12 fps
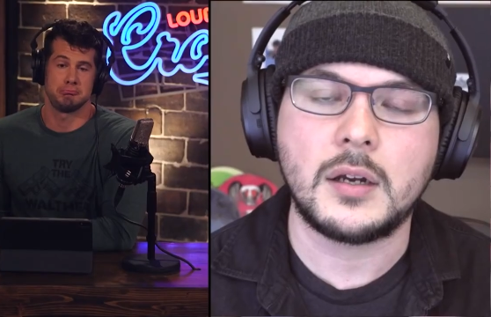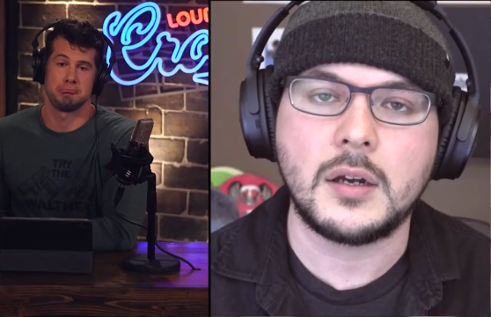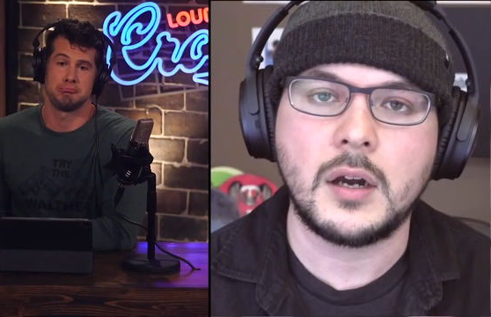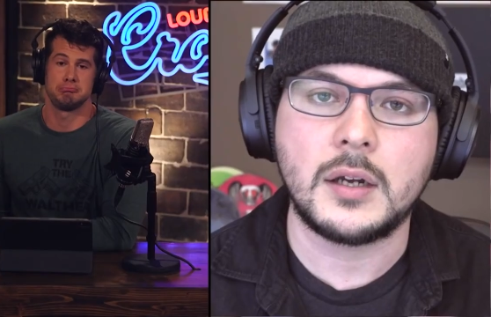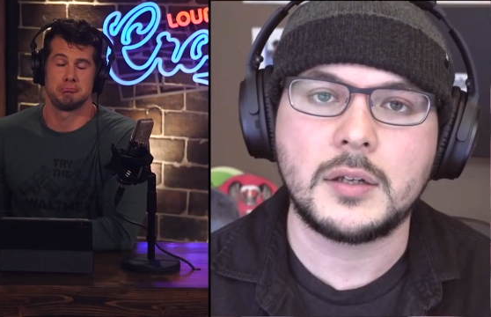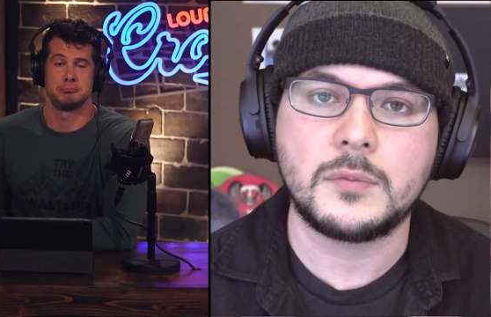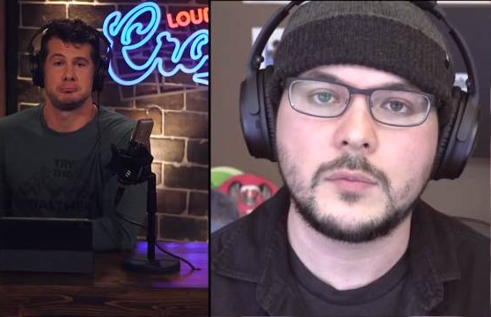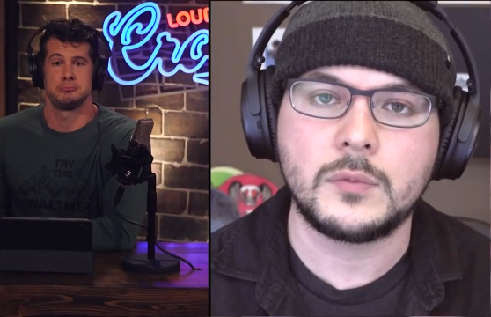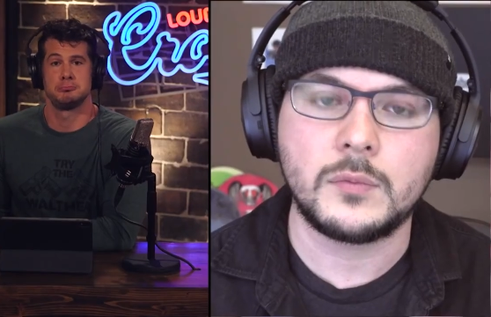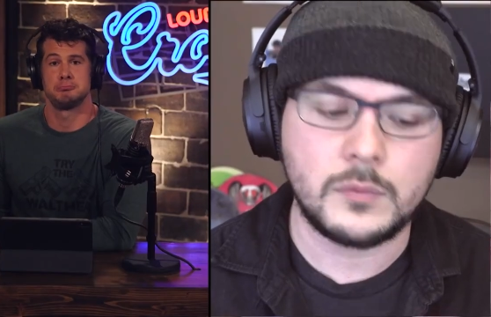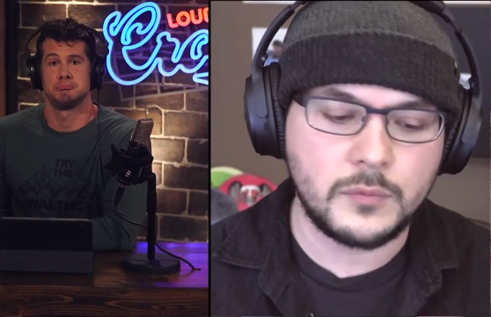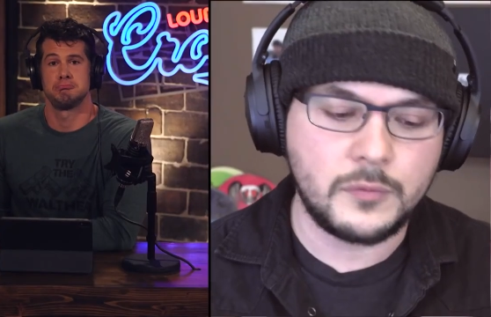Speaker 1: uh, uh,
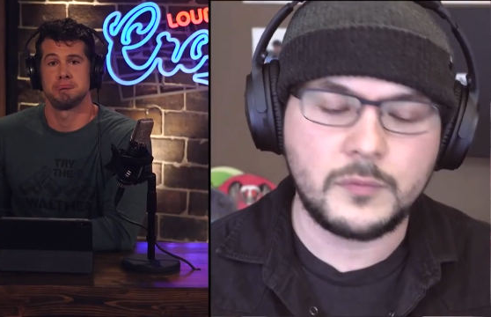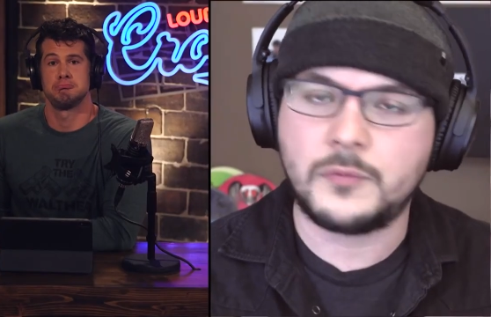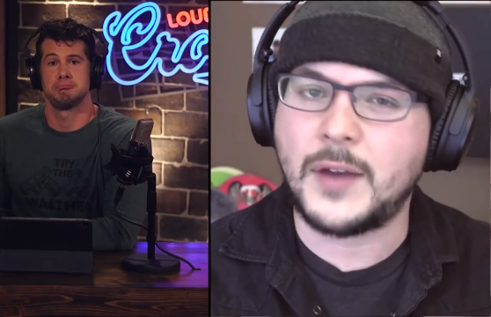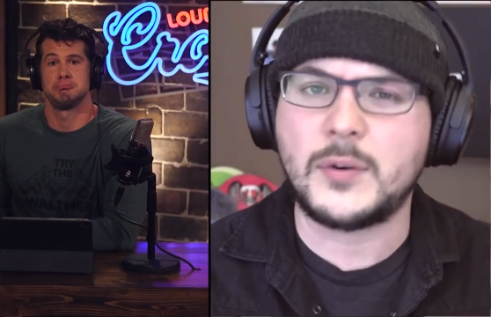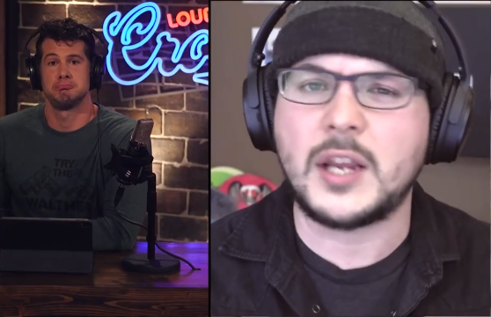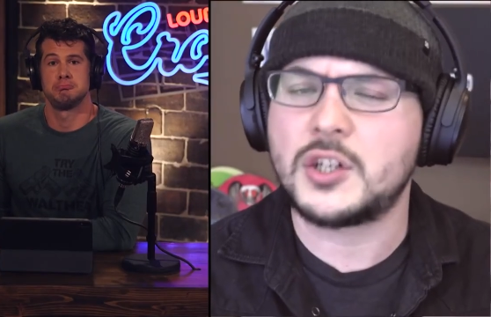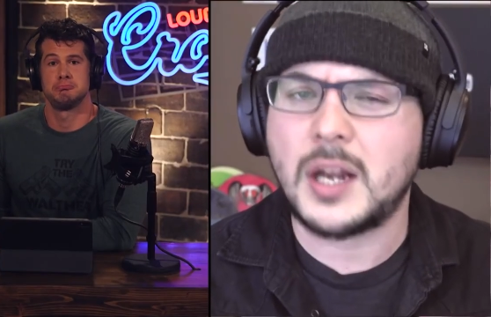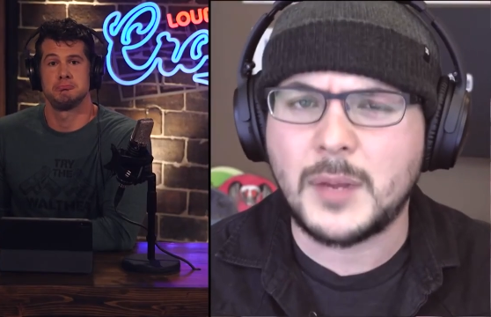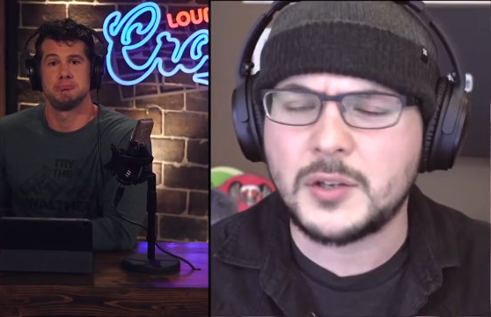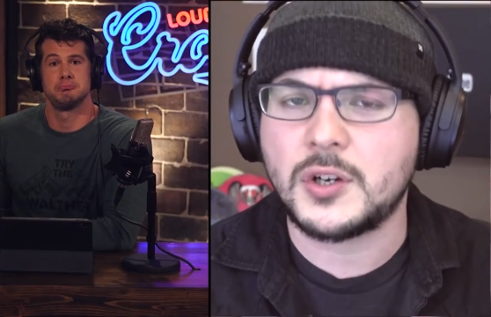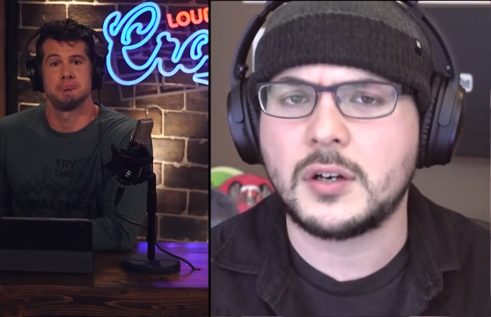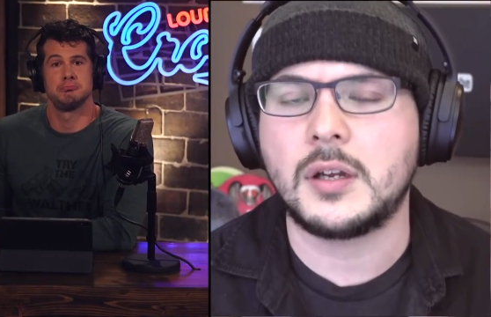Foundation.
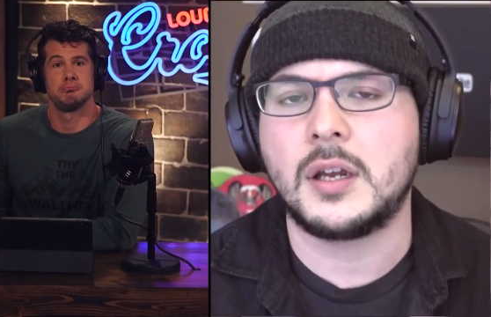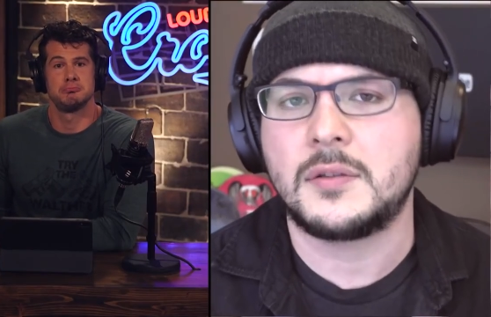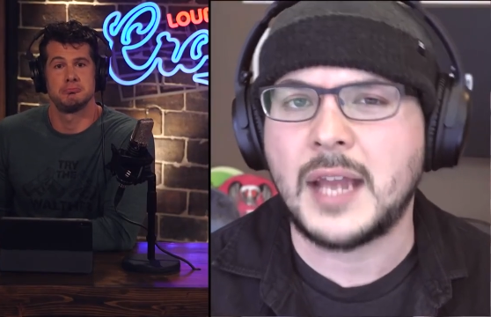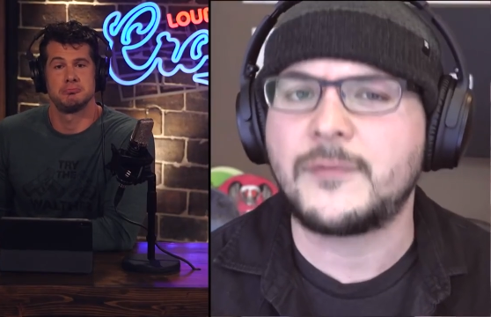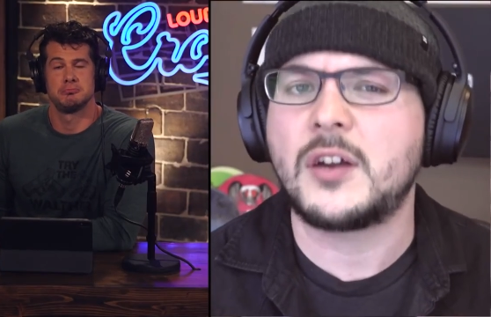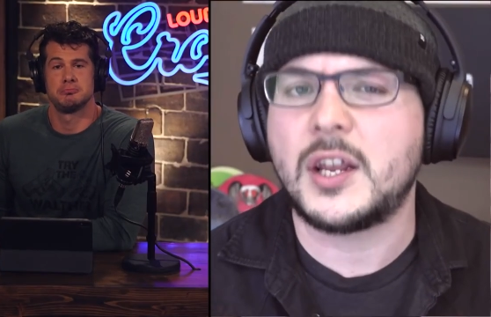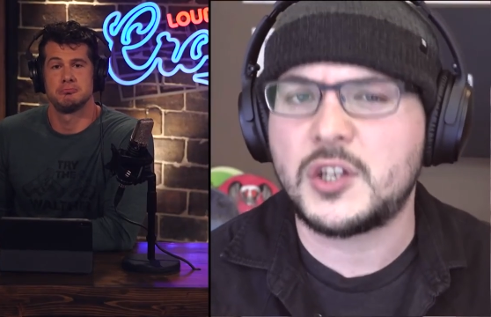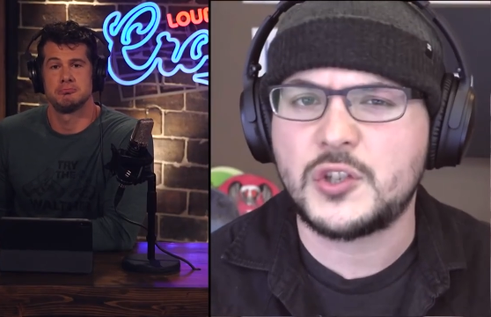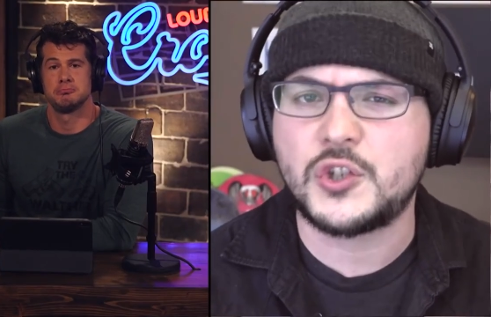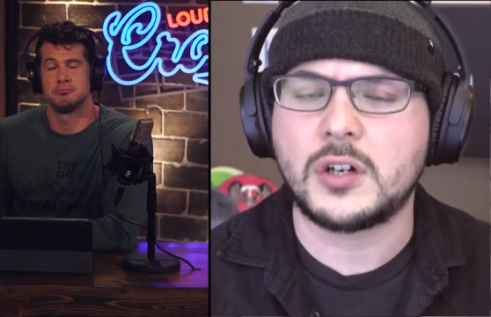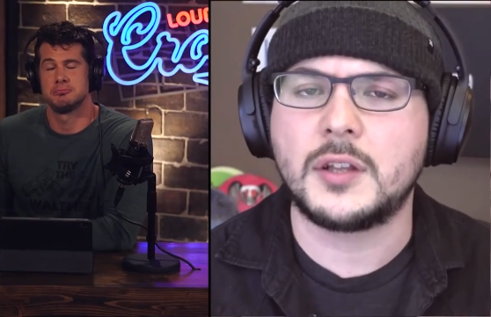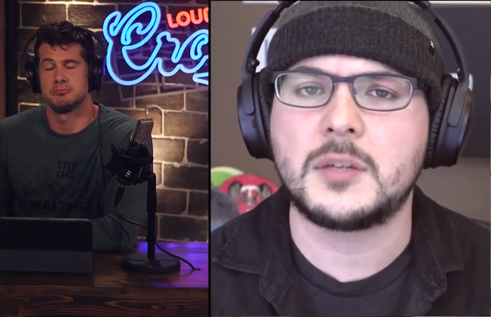I'm not sure. Uh, Knight
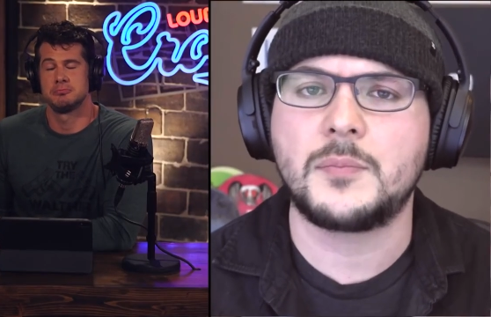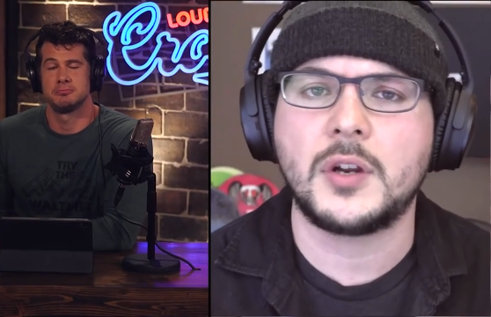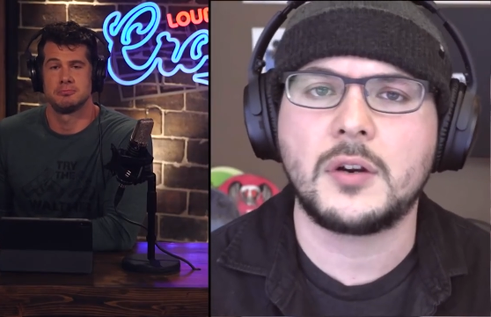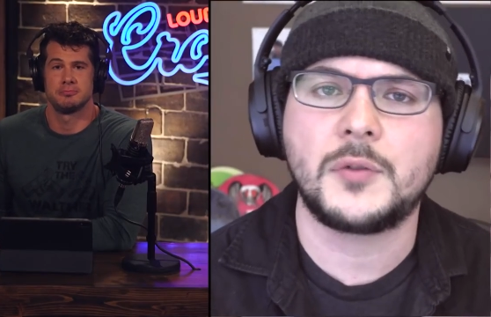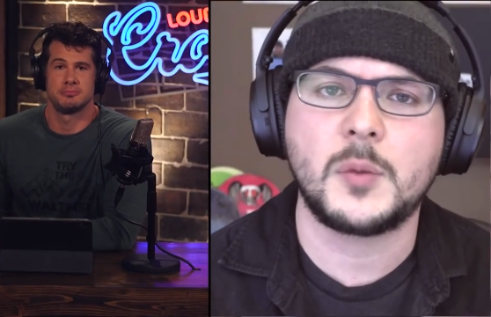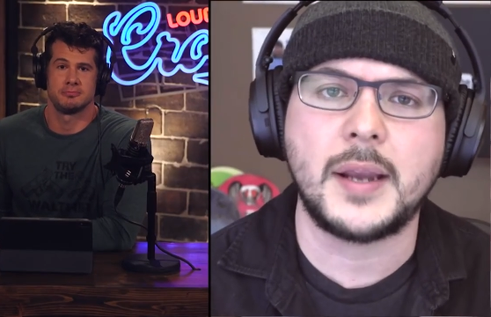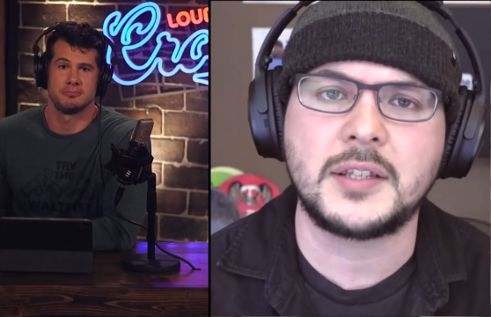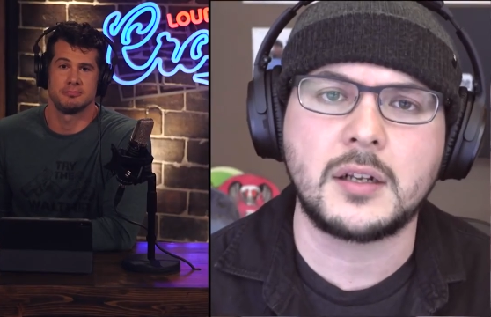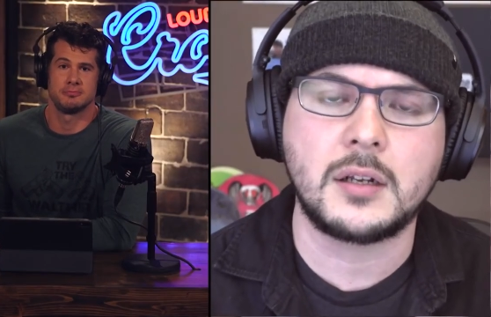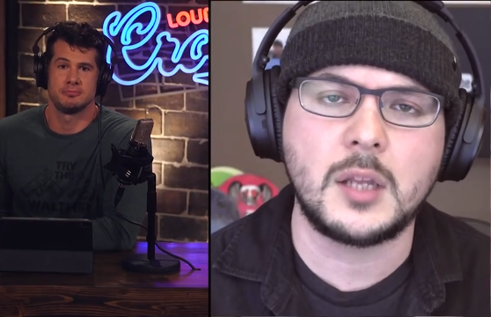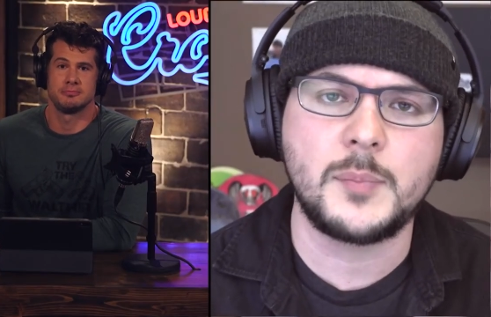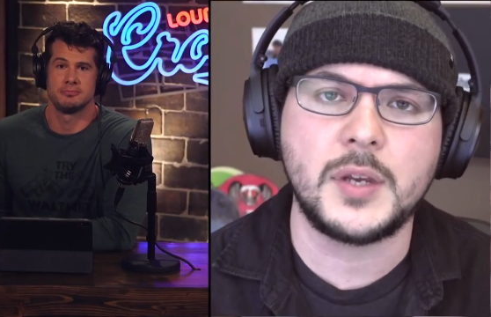Foundation's journalism. They're they're based out of